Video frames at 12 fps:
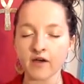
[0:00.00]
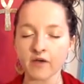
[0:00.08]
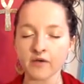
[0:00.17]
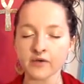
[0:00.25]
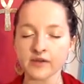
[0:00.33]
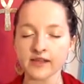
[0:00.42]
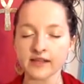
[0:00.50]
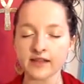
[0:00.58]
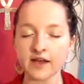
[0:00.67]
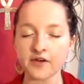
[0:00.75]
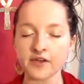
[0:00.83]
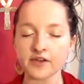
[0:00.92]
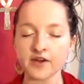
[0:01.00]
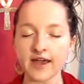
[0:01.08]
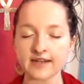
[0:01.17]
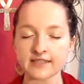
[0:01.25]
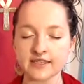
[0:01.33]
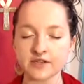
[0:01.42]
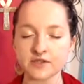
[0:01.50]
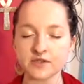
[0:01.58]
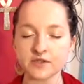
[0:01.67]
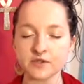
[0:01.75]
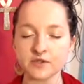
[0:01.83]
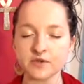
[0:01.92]
Really allowing your exhale
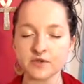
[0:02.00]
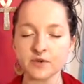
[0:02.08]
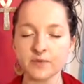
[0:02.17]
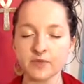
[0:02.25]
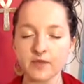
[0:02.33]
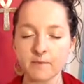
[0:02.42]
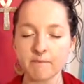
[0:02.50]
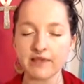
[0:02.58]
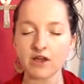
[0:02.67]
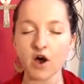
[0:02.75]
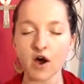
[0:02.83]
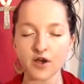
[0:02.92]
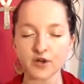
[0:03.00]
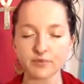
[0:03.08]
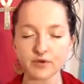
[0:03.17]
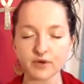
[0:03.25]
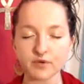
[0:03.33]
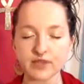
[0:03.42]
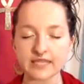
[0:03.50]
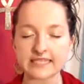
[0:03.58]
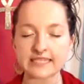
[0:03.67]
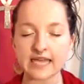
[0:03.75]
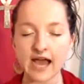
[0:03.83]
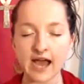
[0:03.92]
to be audible with a
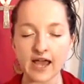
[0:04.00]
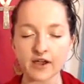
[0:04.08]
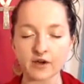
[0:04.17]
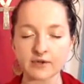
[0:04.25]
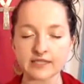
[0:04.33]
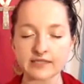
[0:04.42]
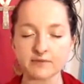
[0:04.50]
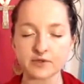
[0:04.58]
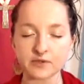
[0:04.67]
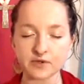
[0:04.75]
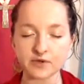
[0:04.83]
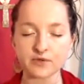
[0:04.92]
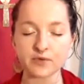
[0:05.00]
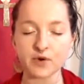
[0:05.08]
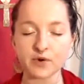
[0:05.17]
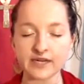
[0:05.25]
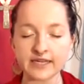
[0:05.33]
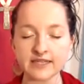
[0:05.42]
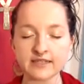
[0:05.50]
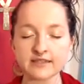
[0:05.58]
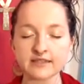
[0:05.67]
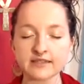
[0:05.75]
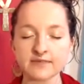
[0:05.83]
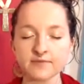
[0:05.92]
sigh or with some sort of
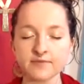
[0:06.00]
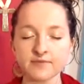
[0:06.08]
noise